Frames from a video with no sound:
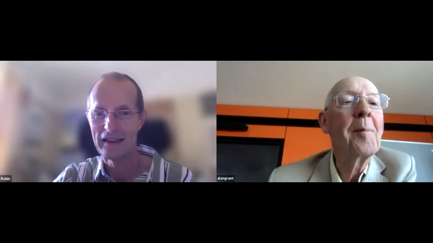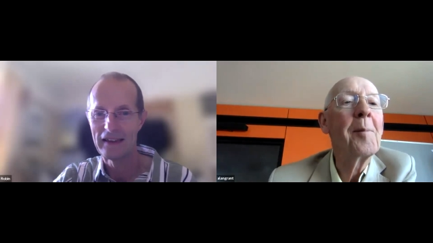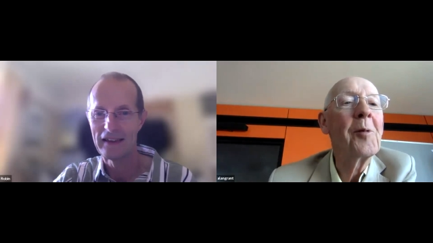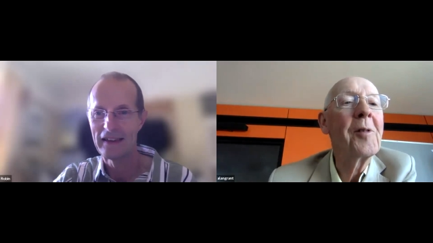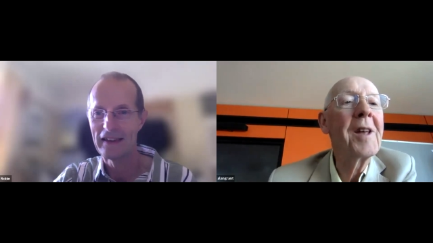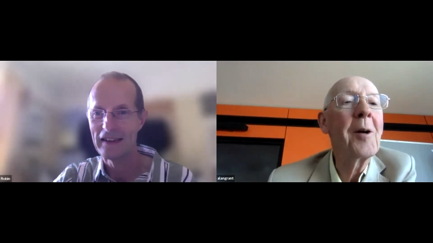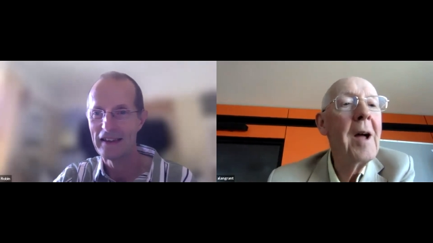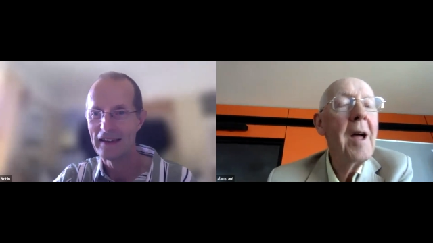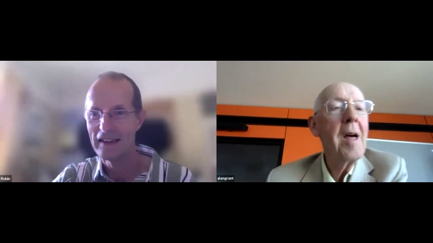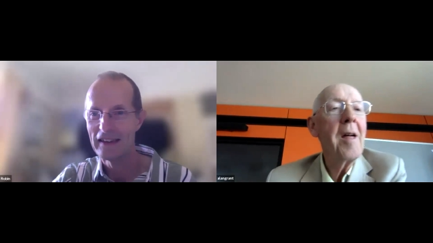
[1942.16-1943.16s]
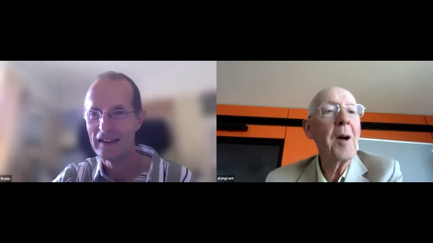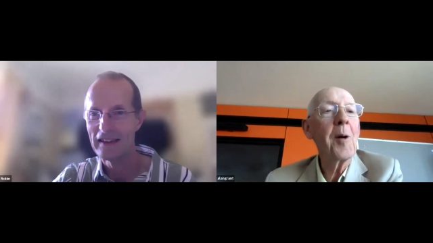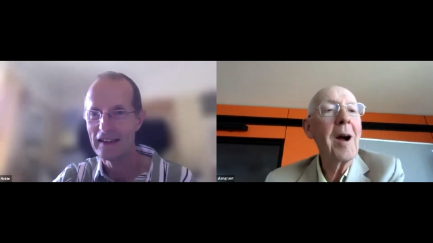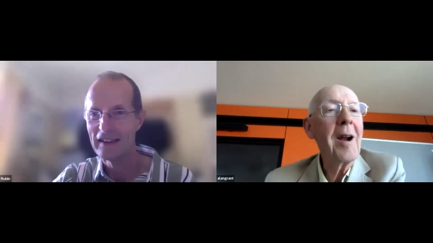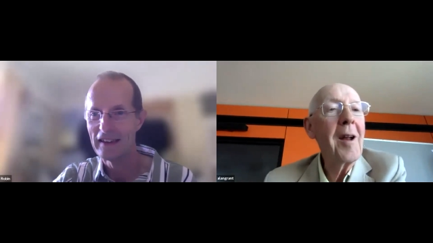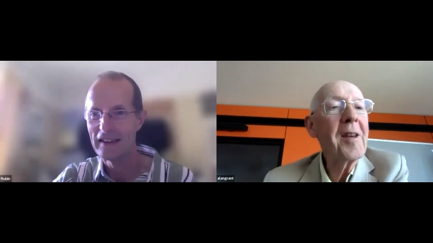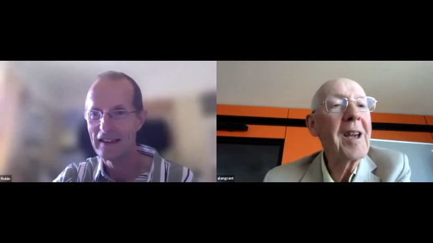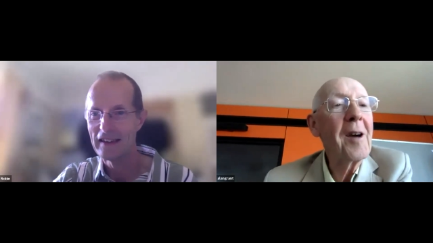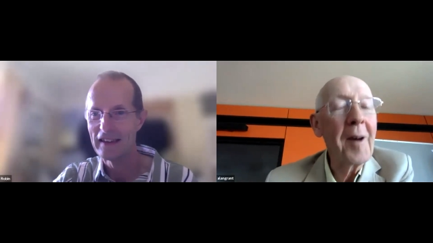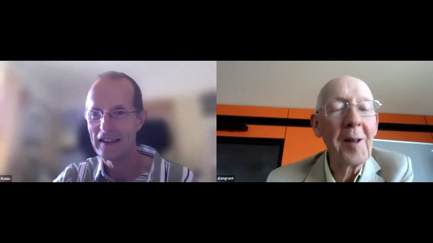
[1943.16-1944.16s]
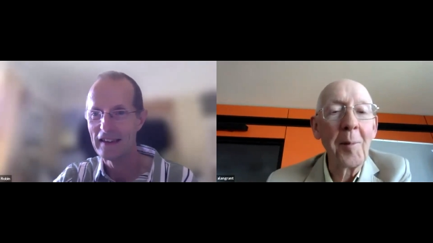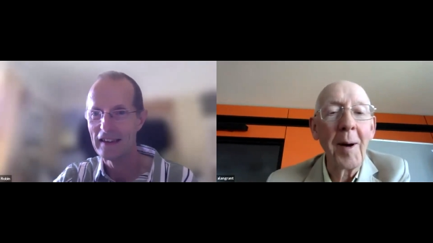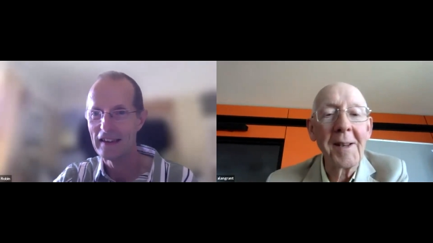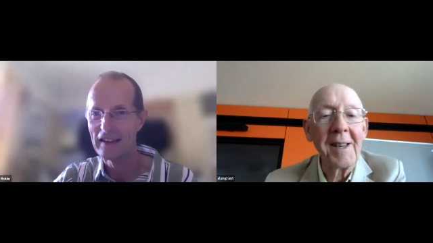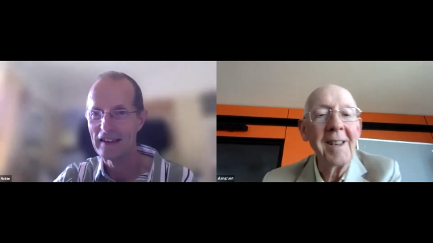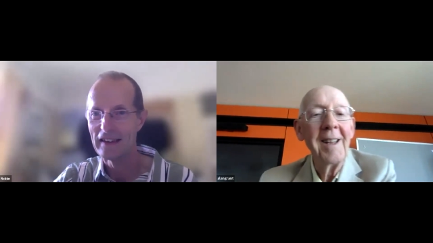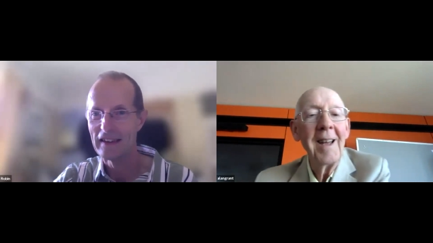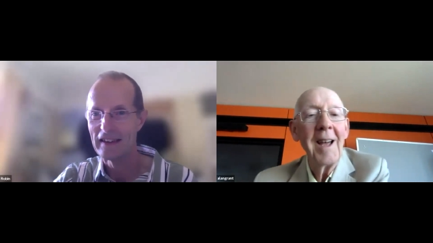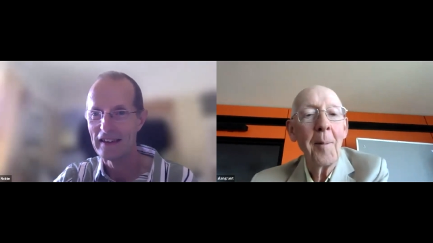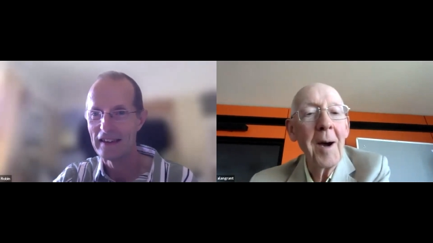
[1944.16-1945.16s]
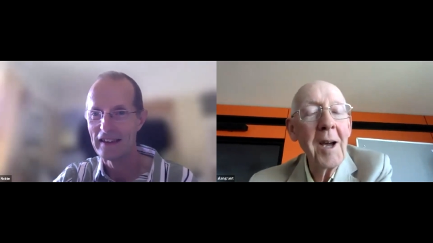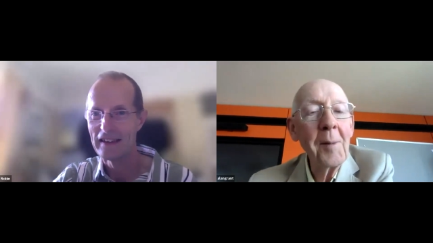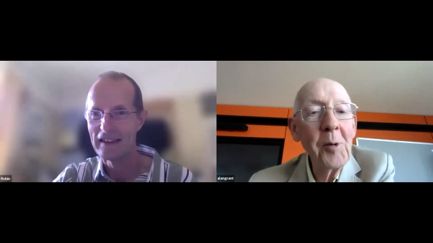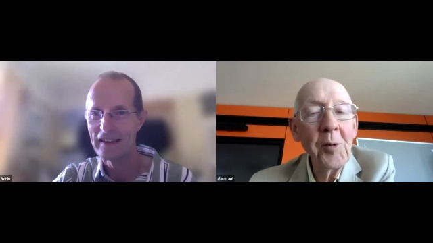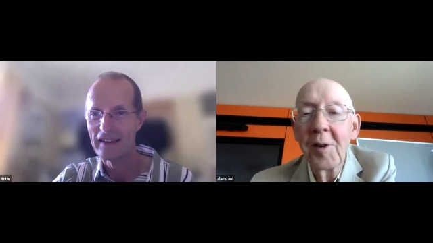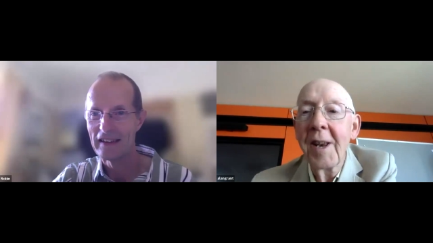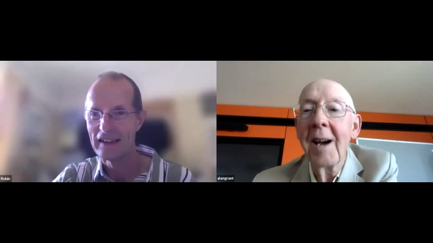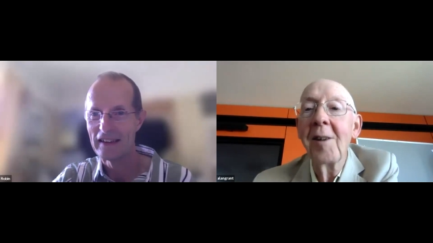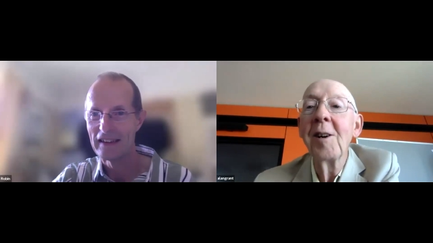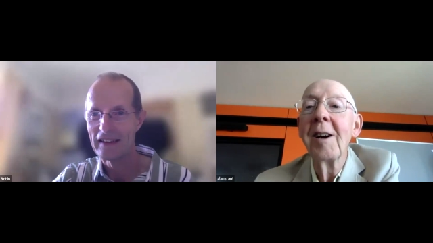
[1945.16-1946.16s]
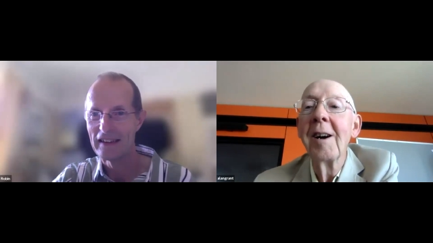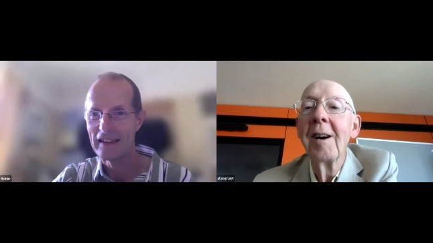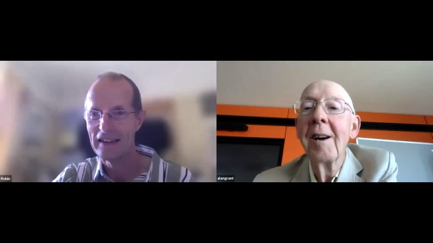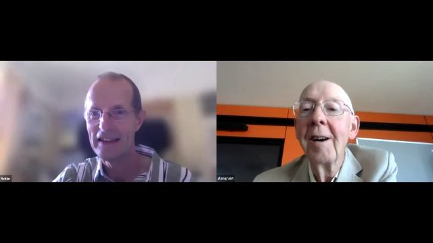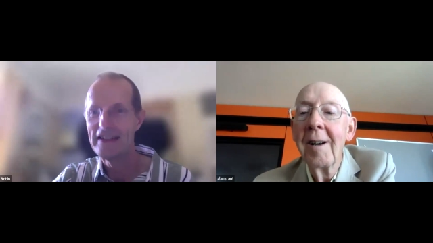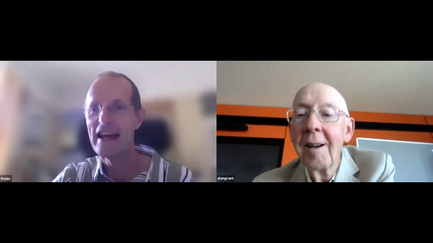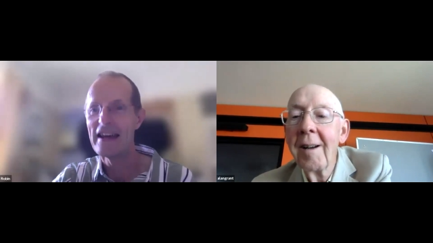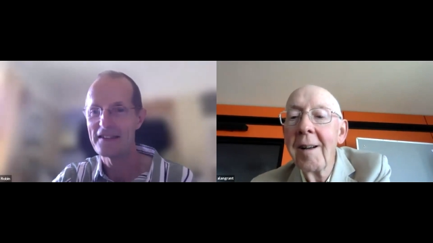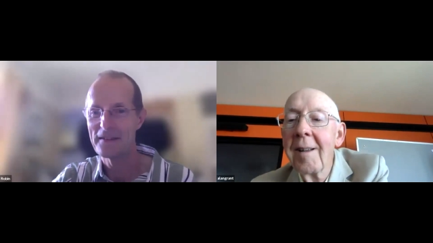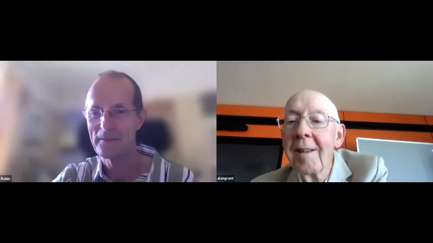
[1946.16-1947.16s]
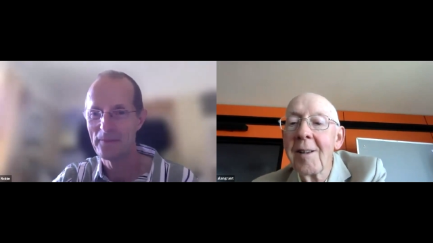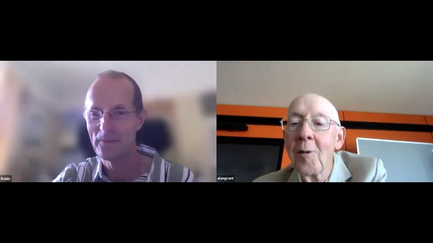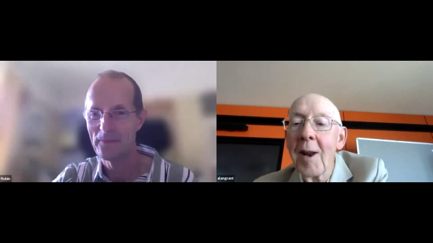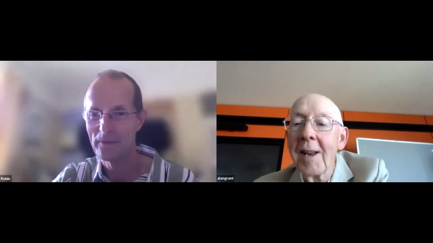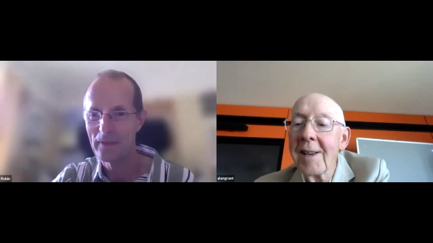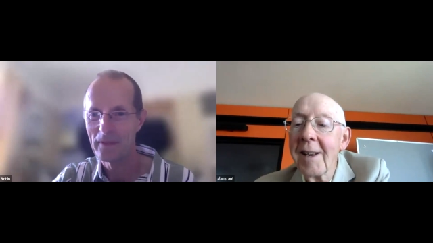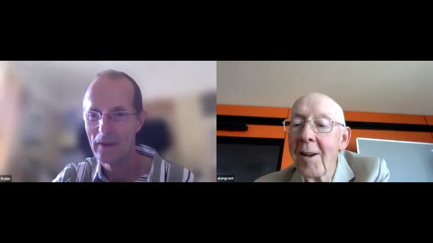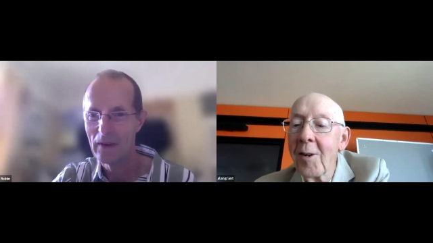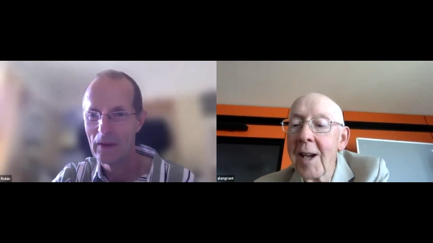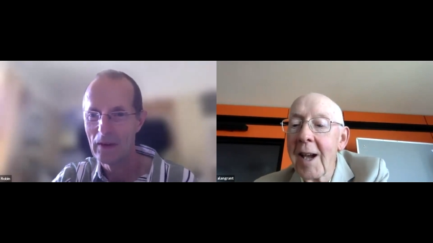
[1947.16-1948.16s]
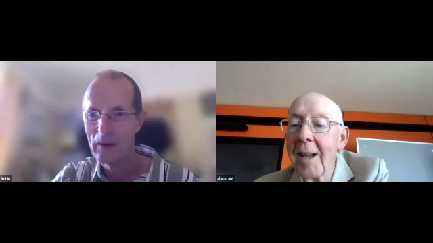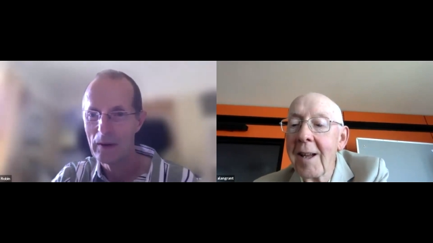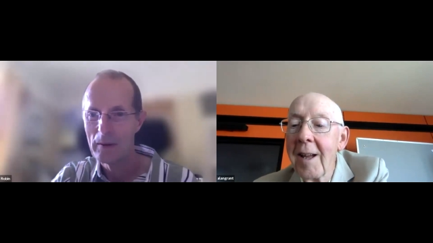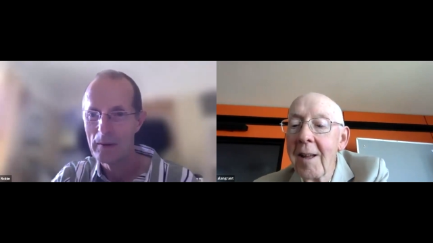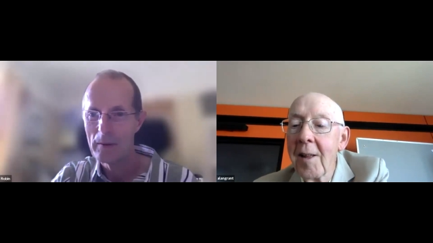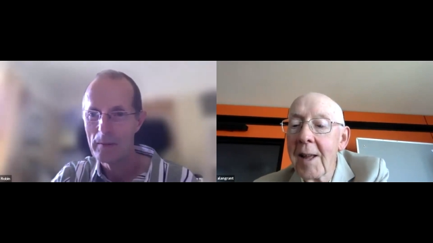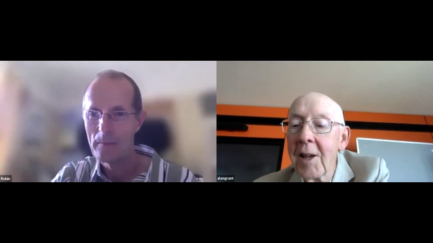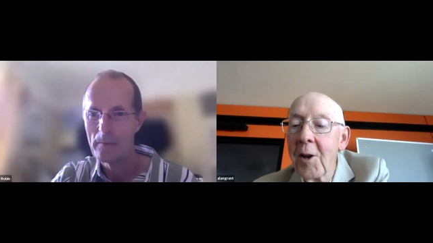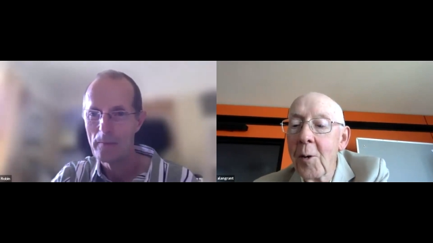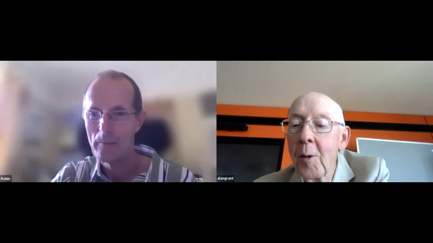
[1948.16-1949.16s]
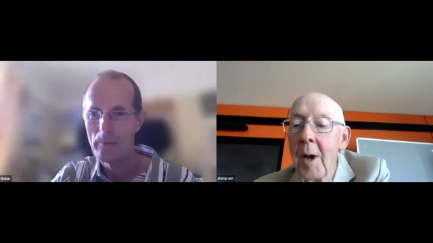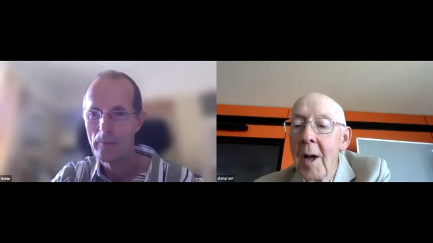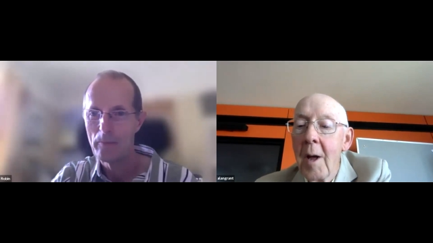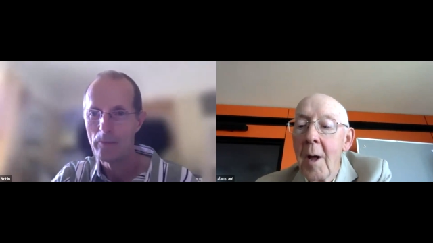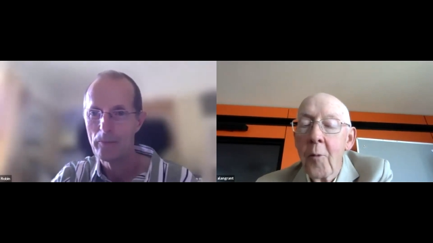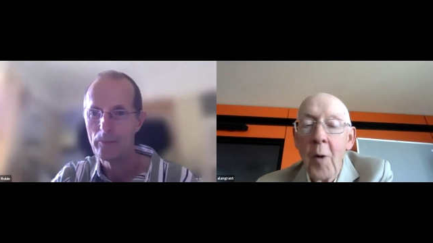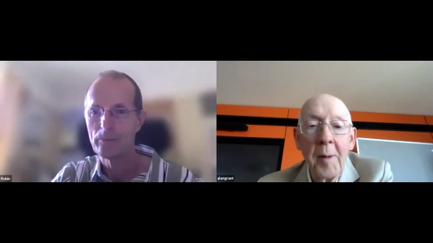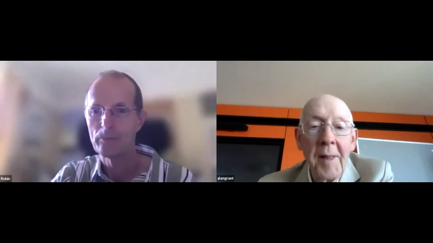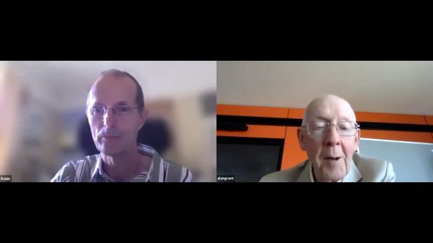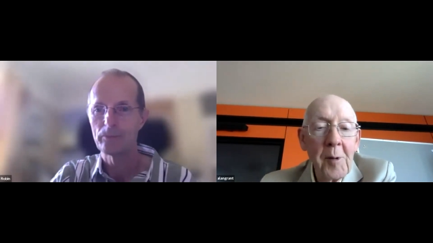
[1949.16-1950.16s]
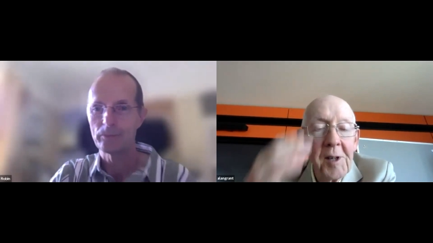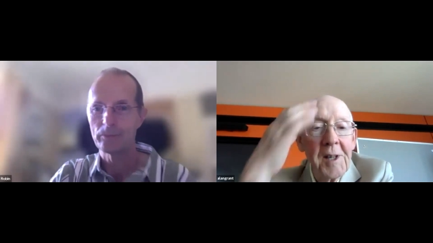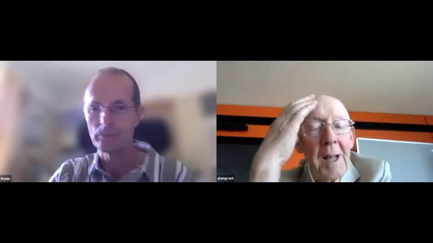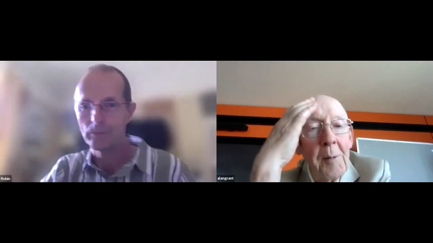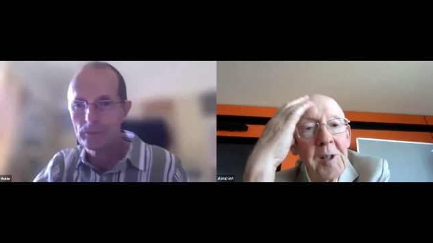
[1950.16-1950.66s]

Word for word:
Speaker 1: There, there we are. I think I found the button. Am I unmuted now? Yes. Great. Okay. Thank you. Robin, that was that